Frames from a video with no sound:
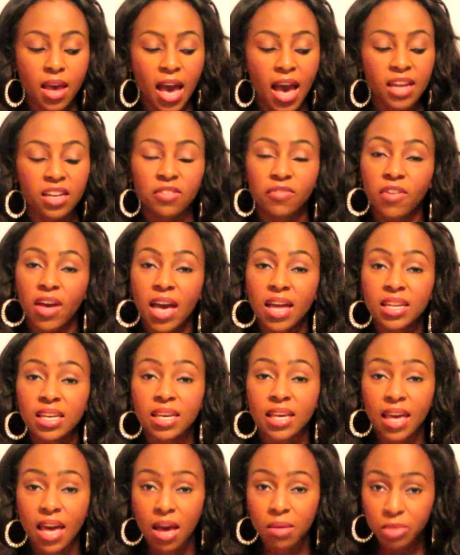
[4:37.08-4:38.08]
And if any
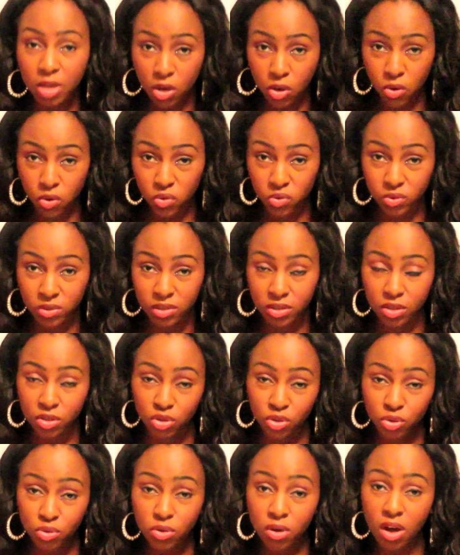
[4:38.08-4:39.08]
chemicals
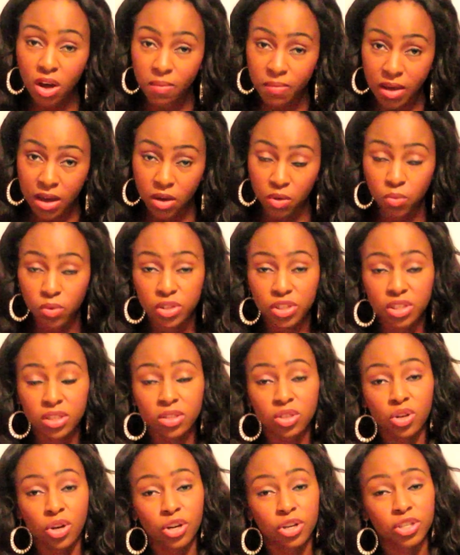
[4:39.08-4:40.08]
do come out,
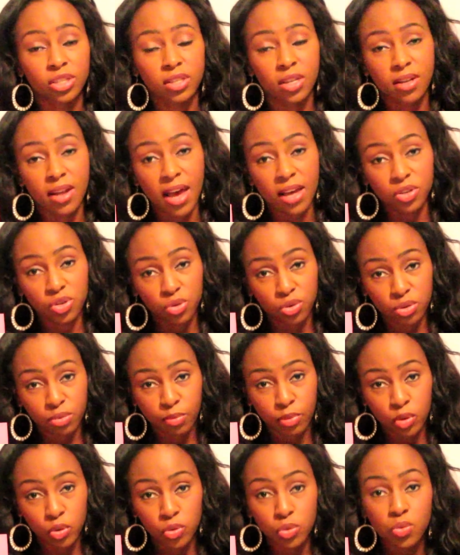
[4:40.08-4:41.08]
which turns a natural
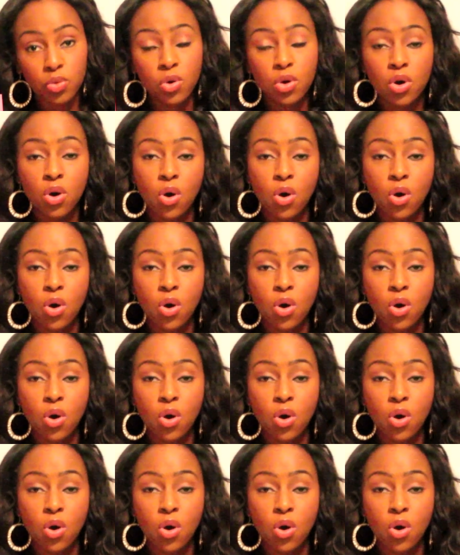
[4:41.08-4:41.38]
blue,